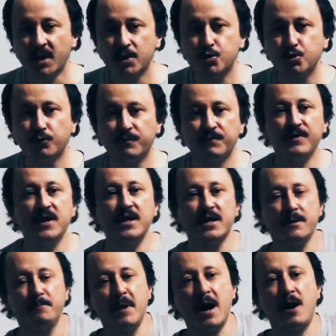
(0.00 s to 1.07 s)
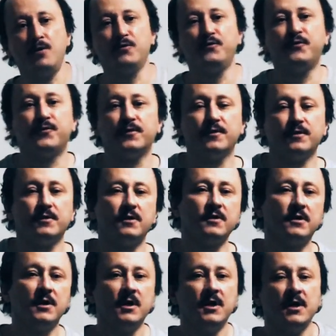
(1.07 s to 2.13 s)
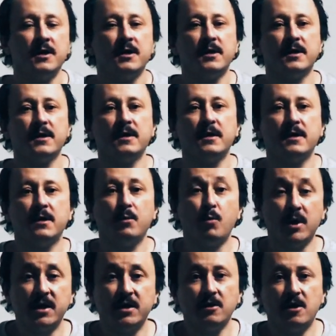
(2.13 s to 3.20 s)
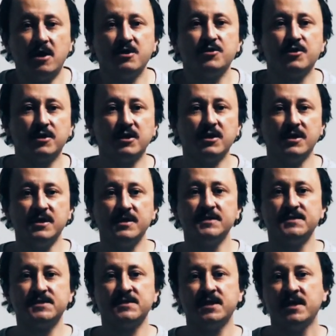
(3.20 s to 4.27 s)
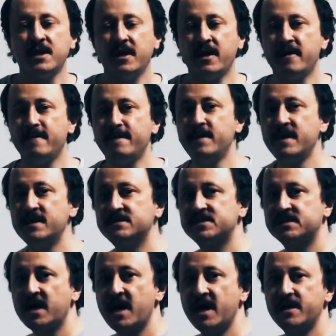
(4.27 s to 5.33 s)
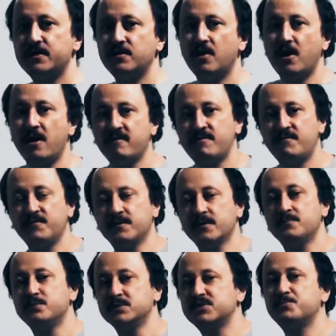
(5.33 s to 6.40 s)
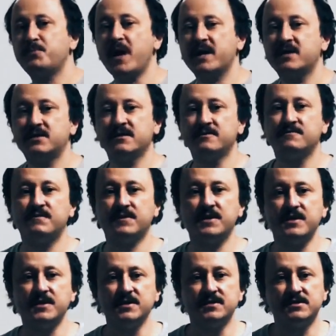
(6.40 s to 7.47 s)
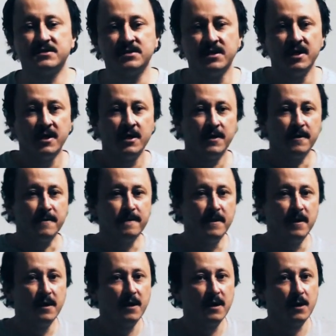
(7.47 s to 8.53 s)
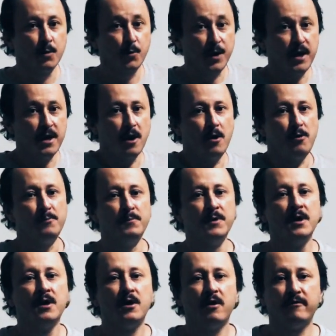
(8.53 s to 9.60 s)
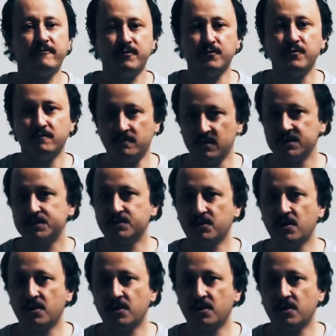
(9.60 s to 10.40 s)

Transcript: to think about what a logic is, and this kind of perspective is in the realm of universal